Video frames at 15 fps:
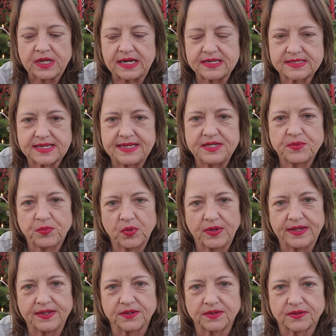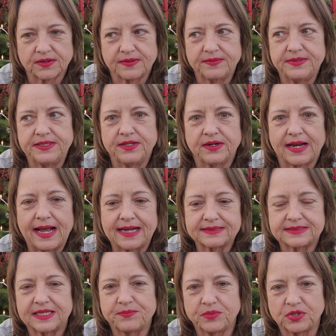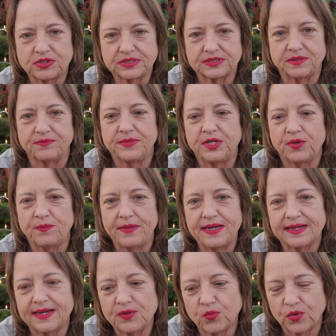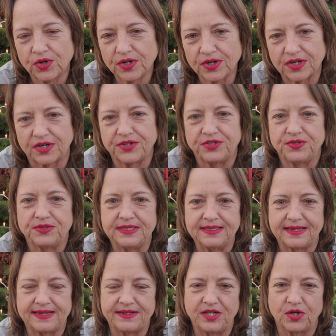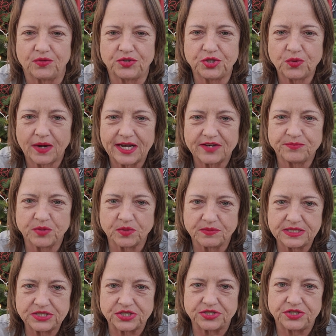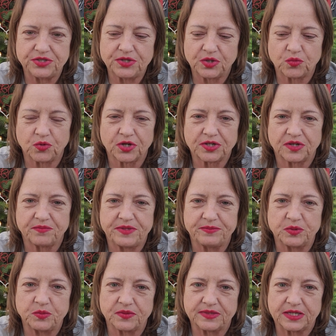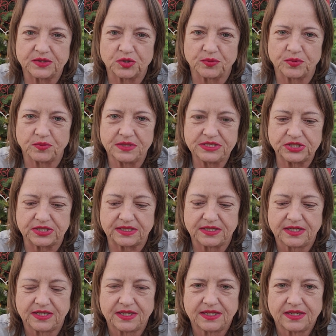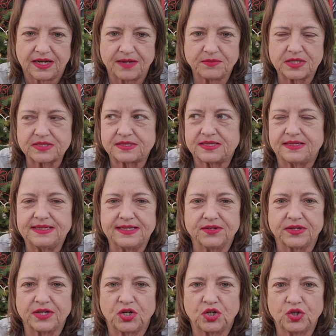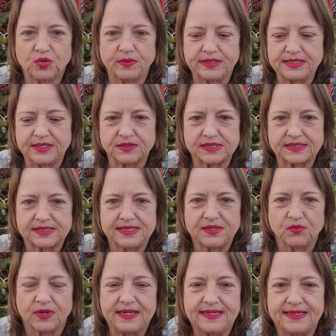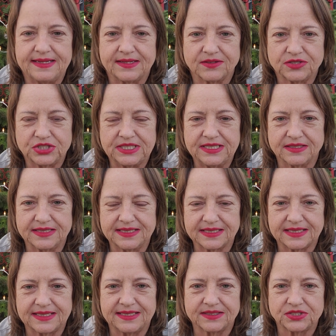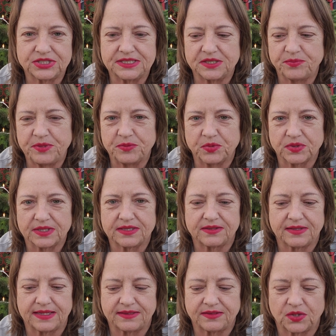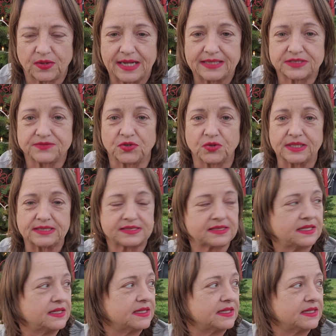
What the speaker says: I say your prayer, and ask that person, may I work on you today? Do I have permission? You don't work on people without their permission. I'm not sitting here at home and sending Reiki energy and healing energy to people that don't ask for it.